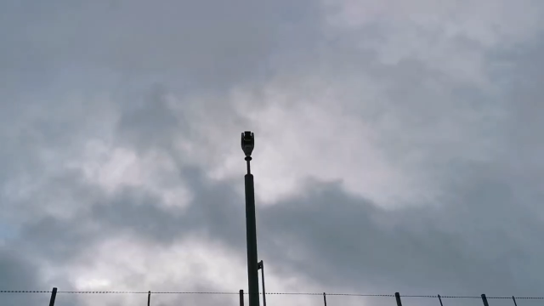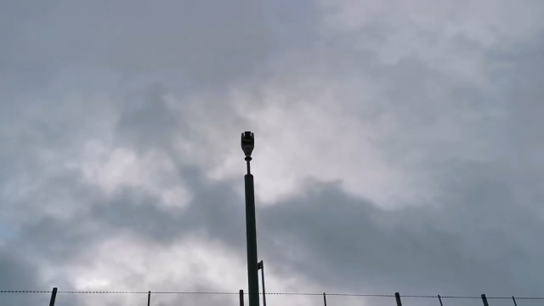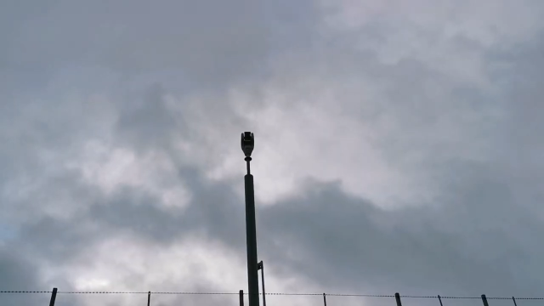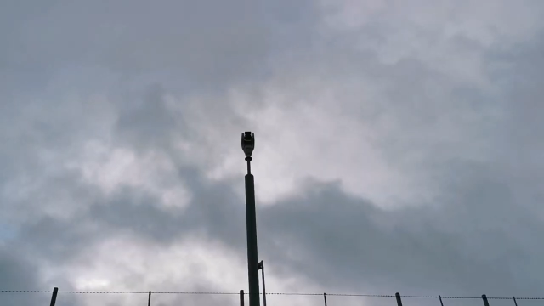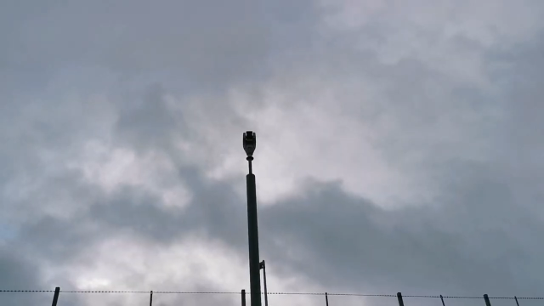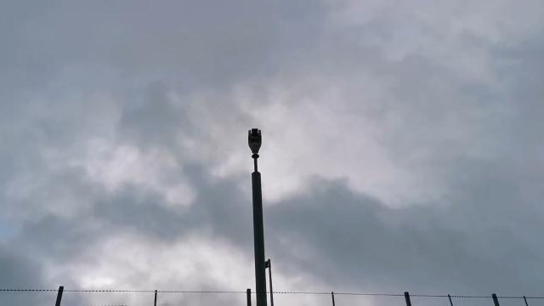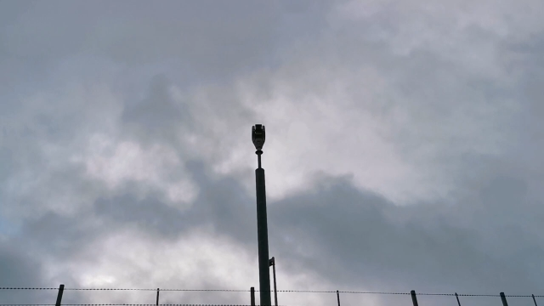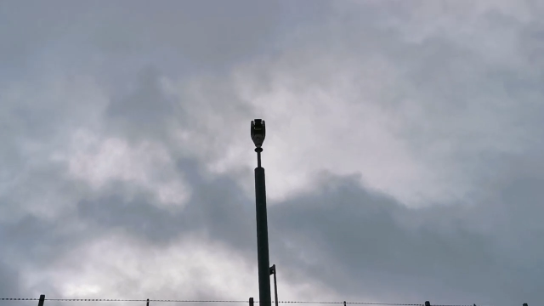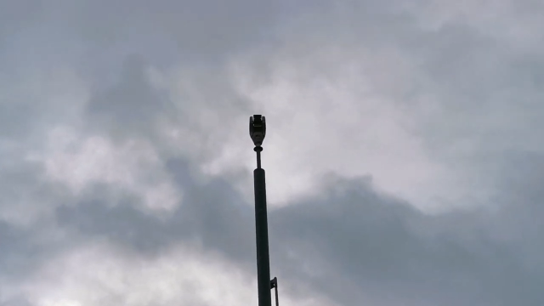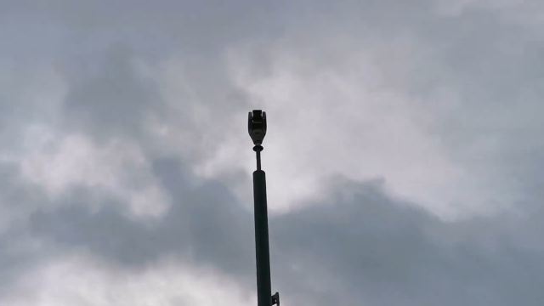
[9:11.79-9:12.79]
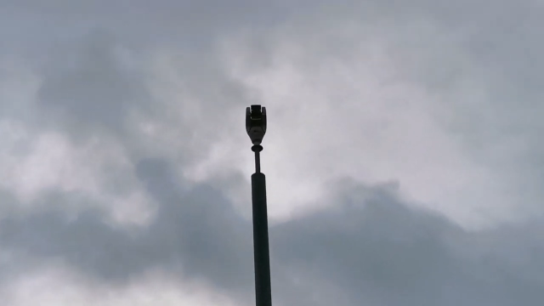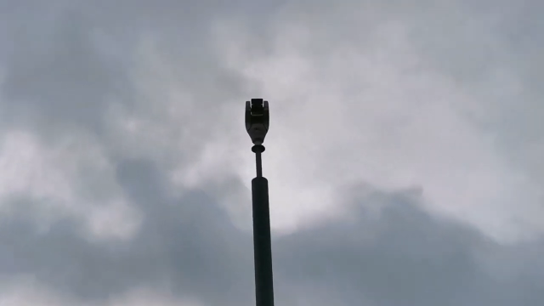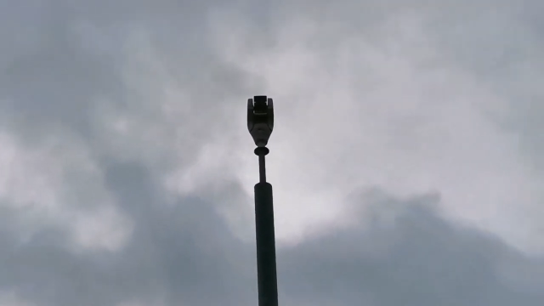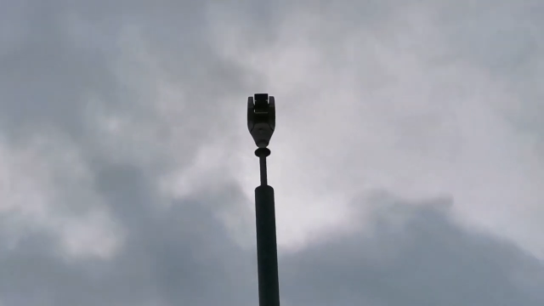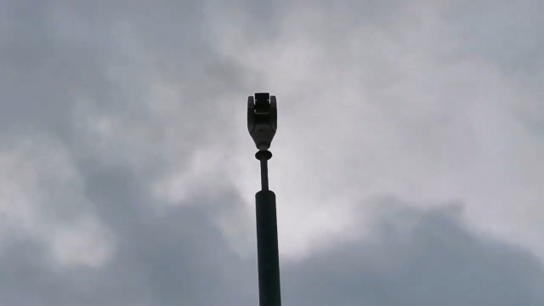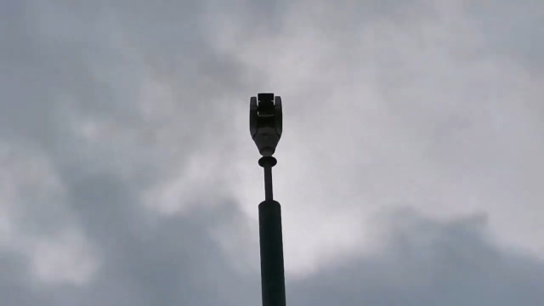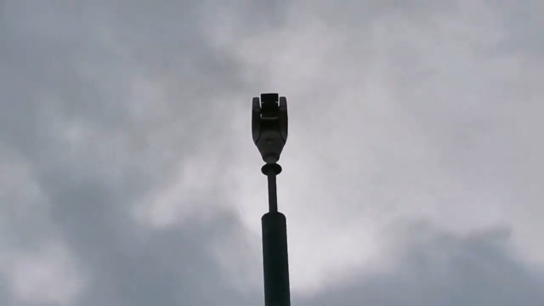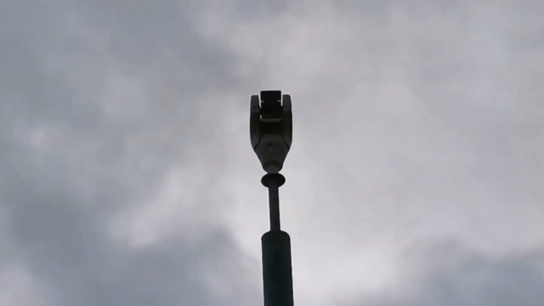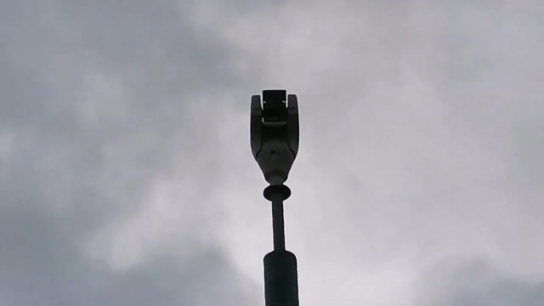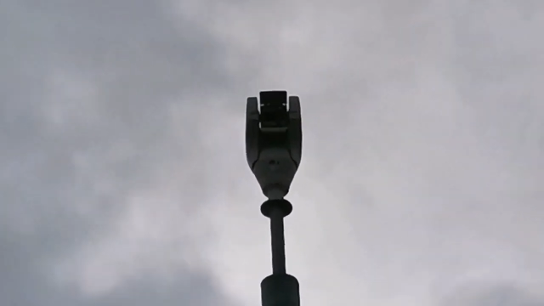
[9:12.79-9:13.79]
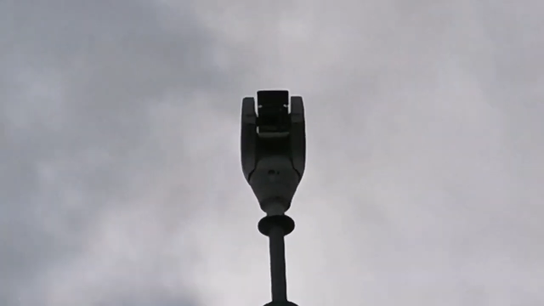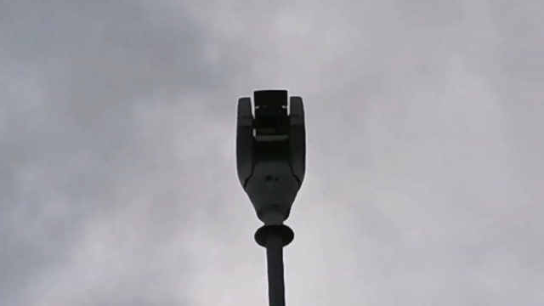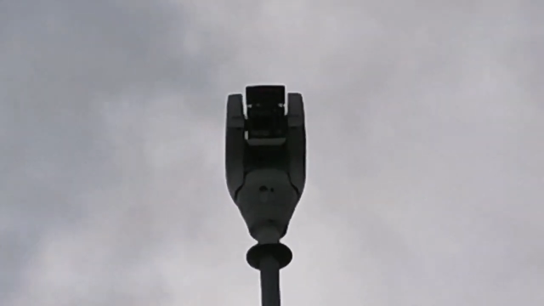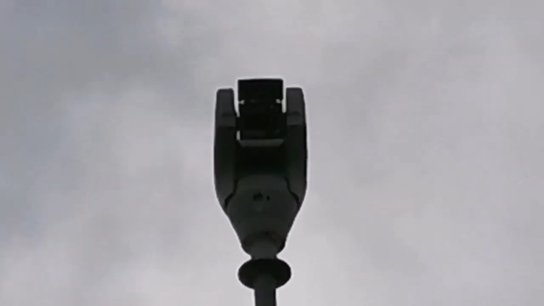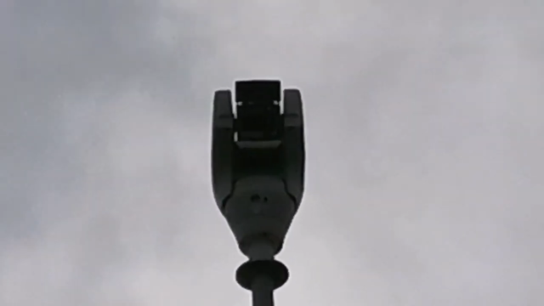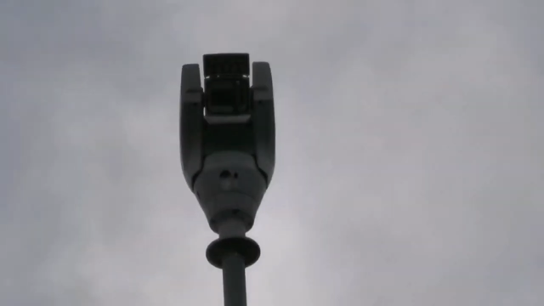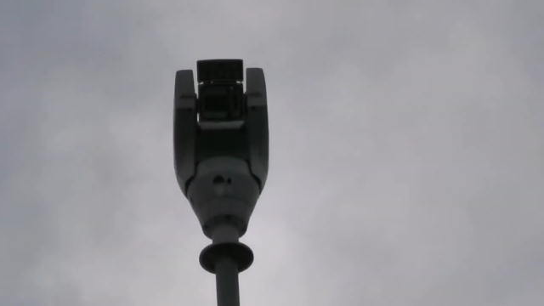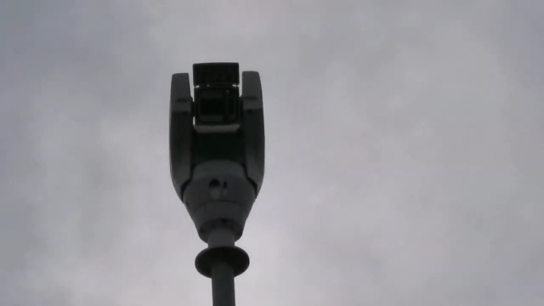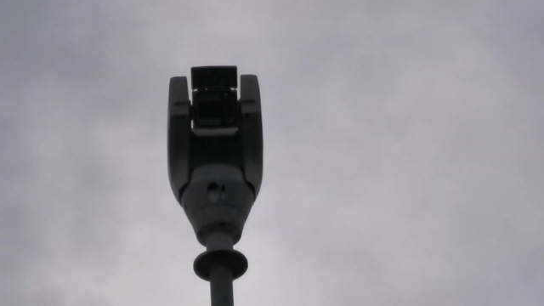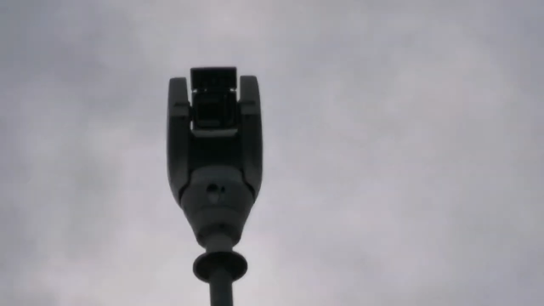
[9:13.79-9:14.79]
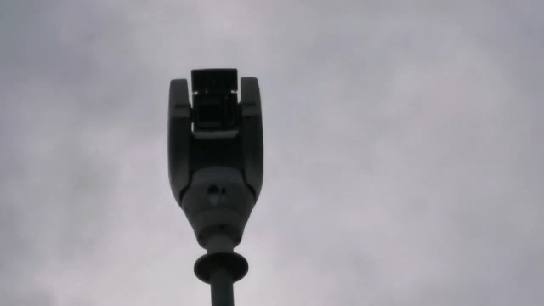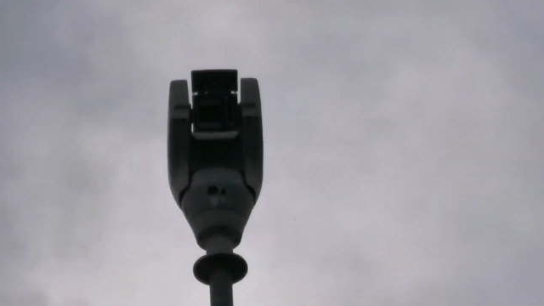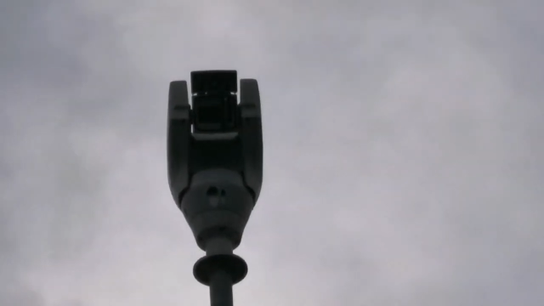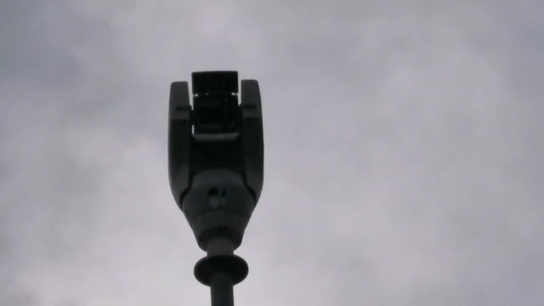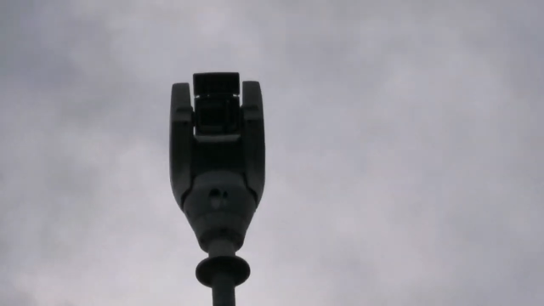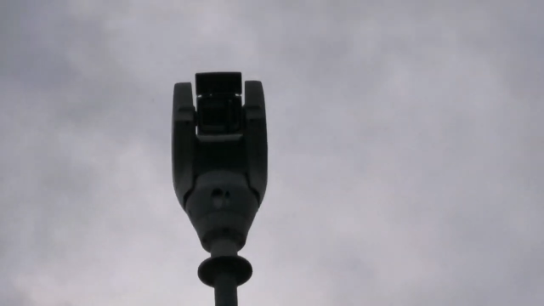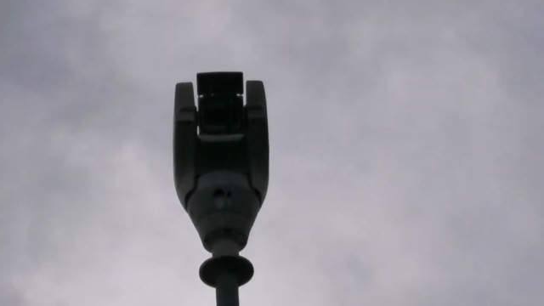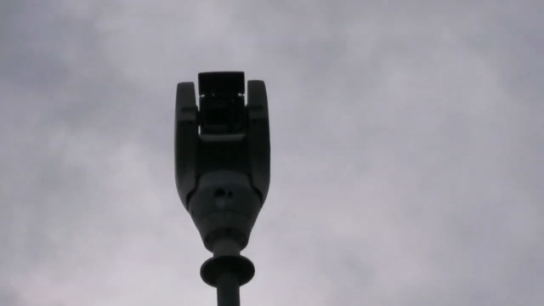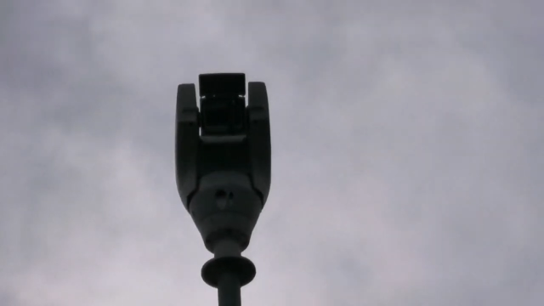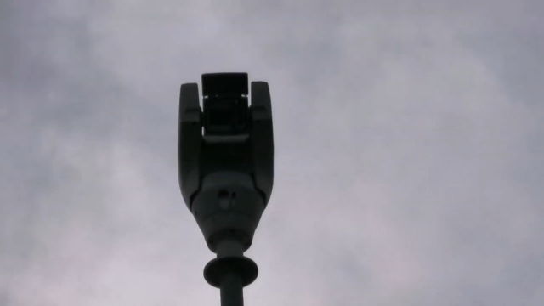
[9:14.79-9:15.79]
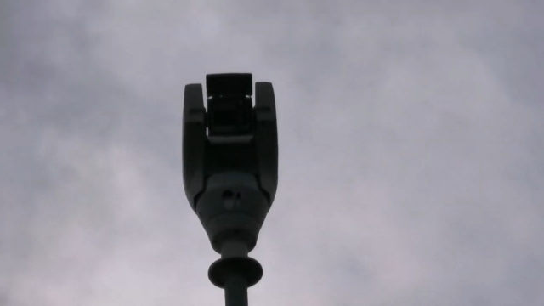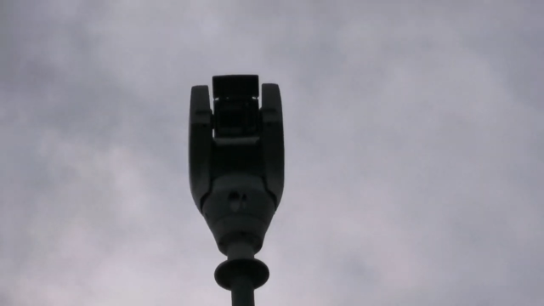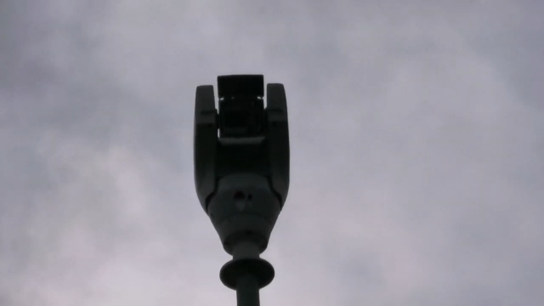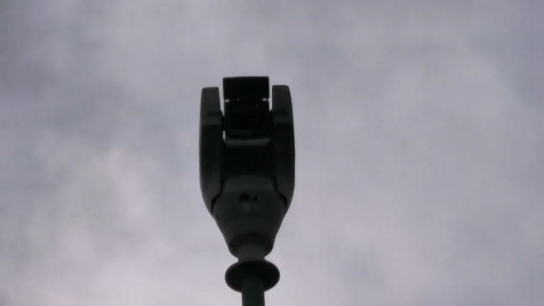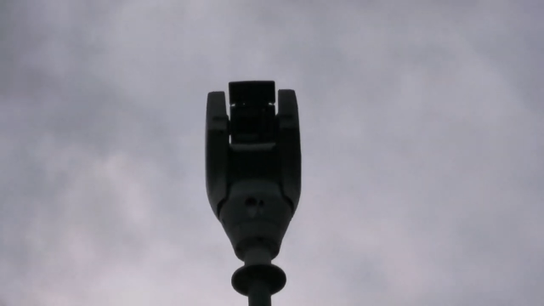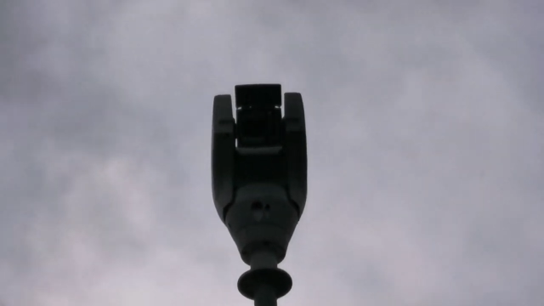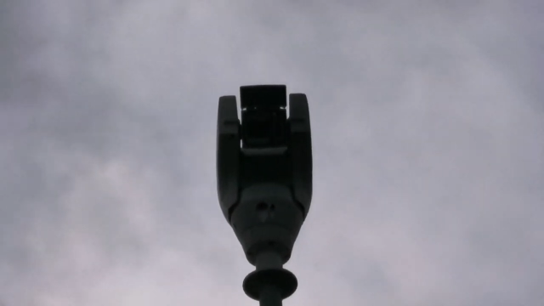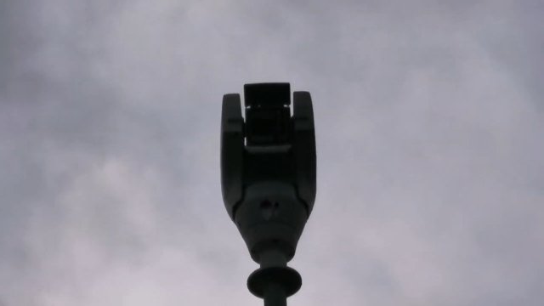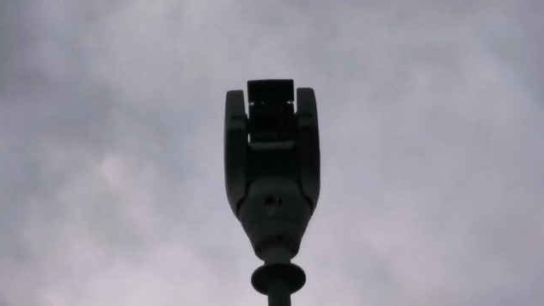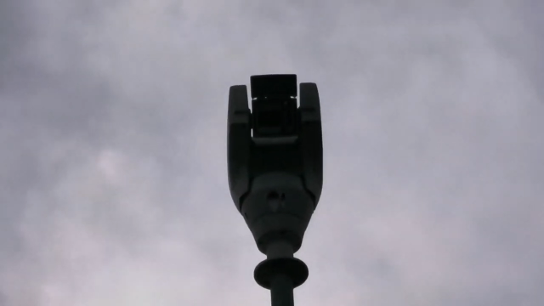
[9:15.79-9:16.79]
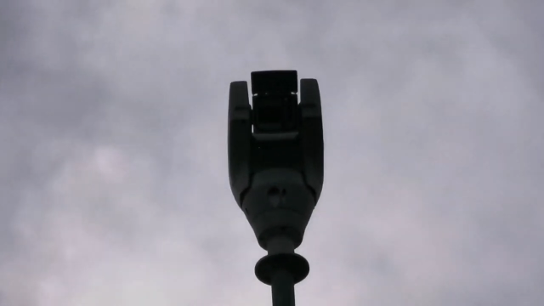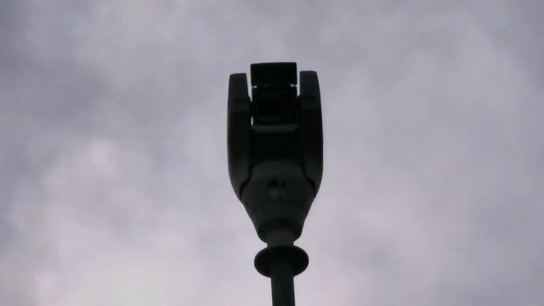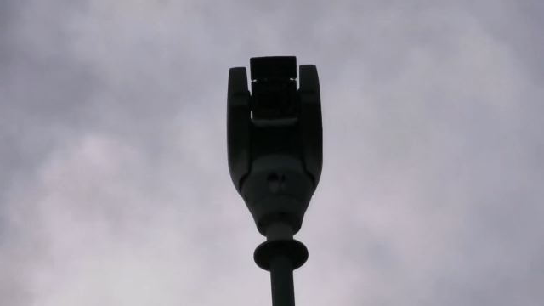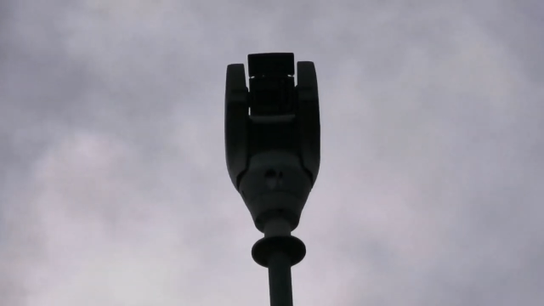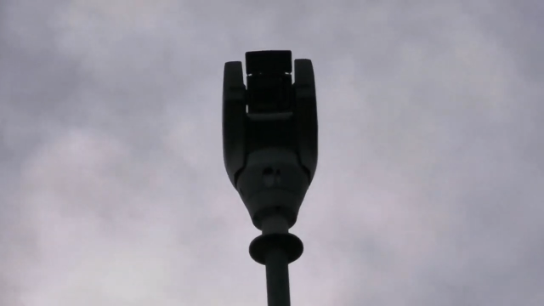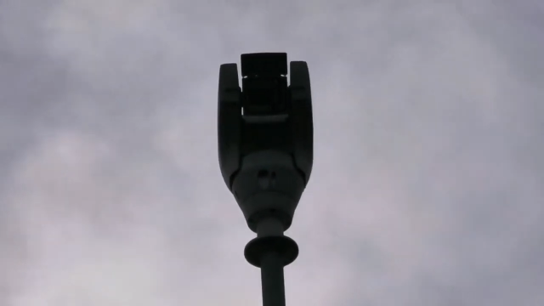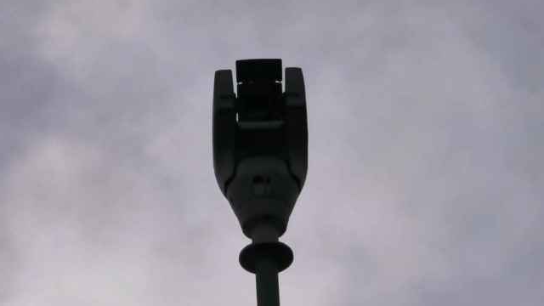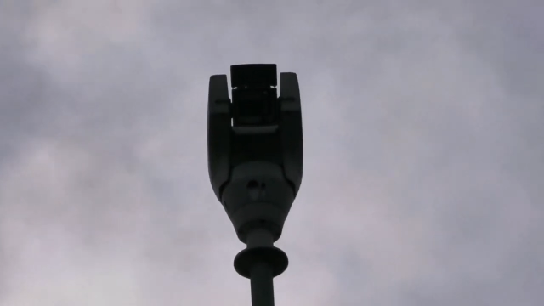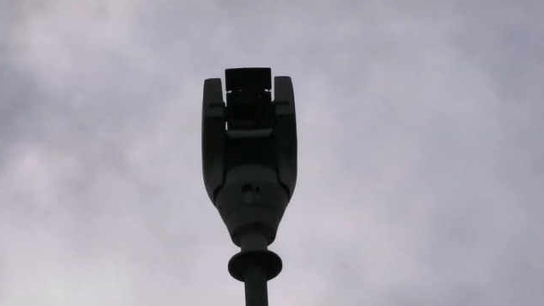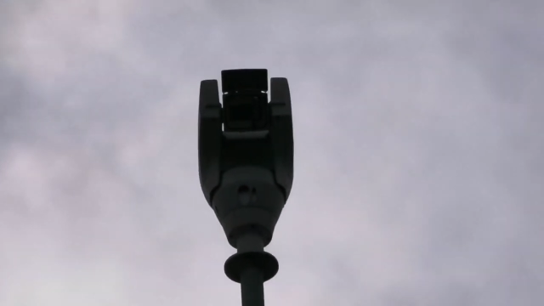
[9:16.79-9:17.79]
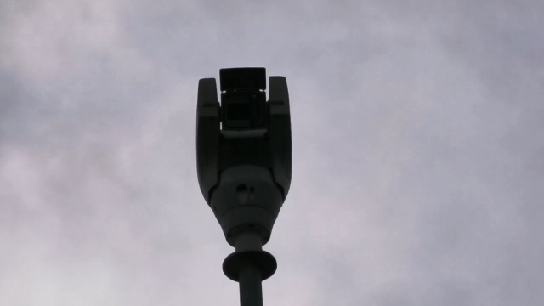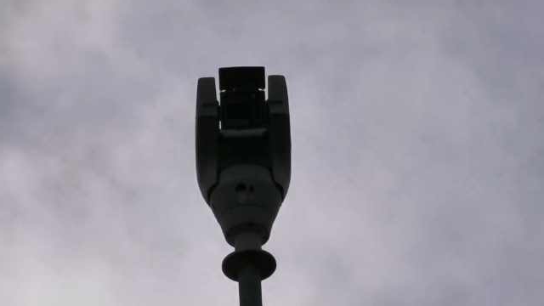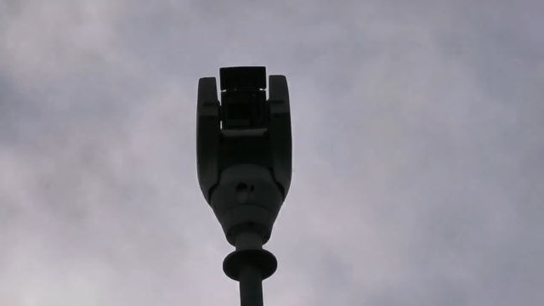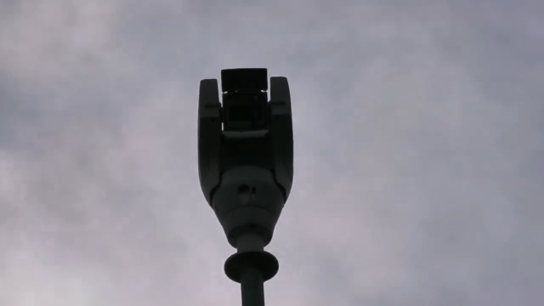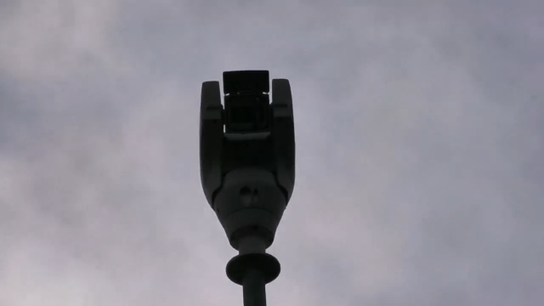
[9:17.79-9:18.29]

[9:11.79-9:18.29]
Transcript: [unreadable: no face in view]